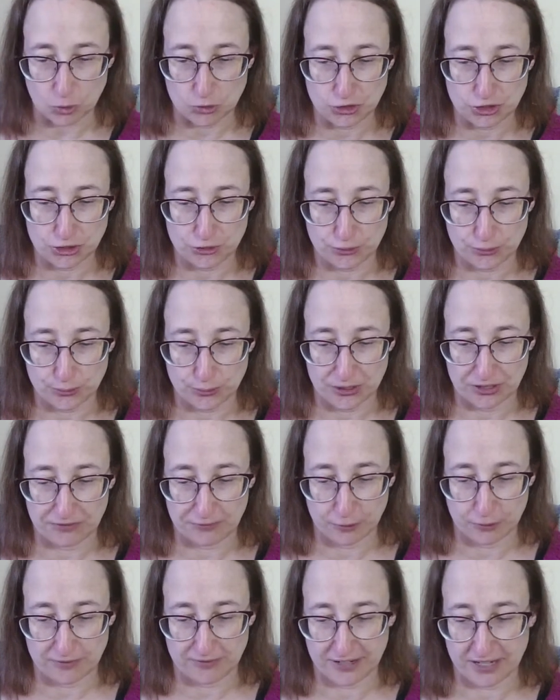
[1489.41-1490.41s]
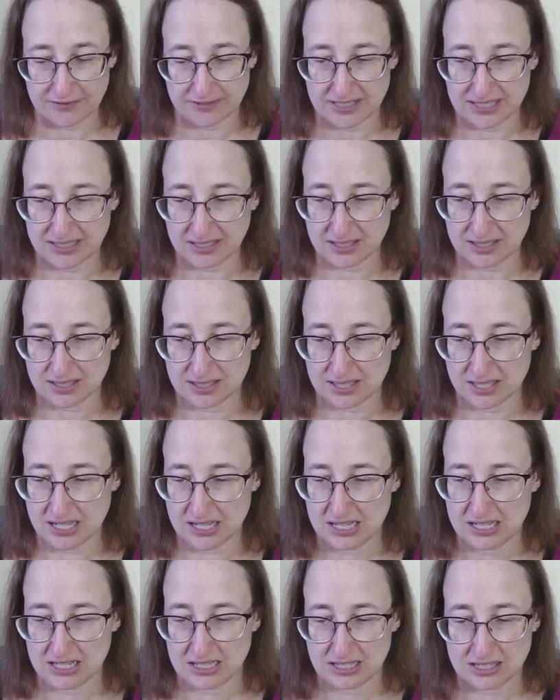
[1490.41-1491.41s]
2, 3, 4, 5, 6.
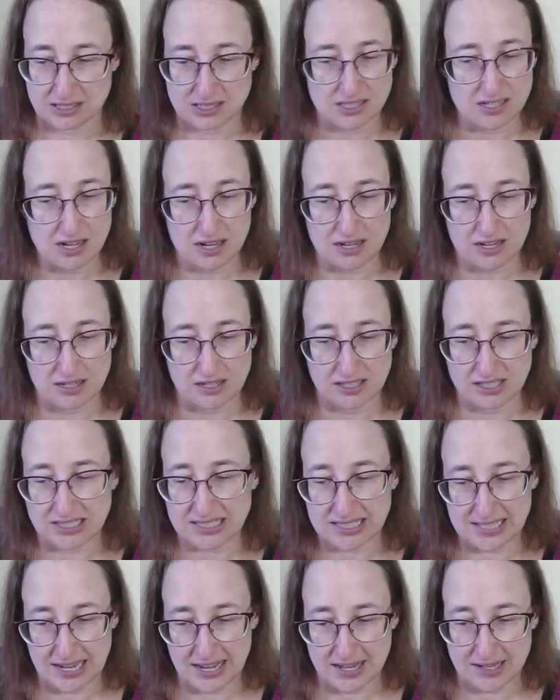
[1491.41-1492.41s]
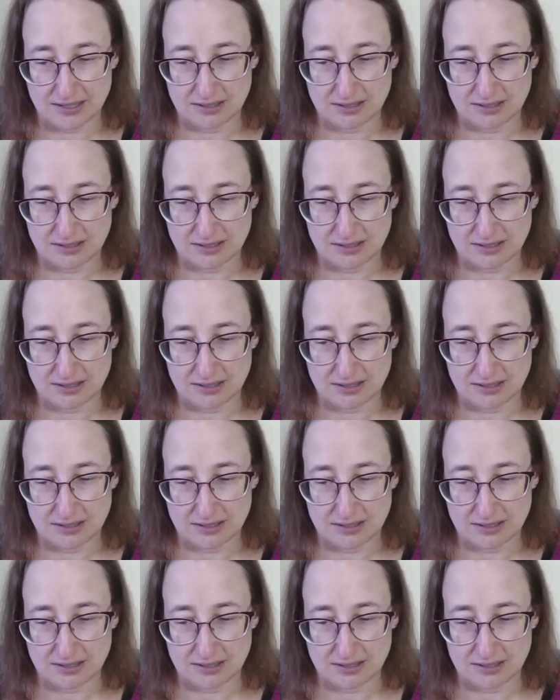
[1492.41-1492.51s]
It's not, it's 10.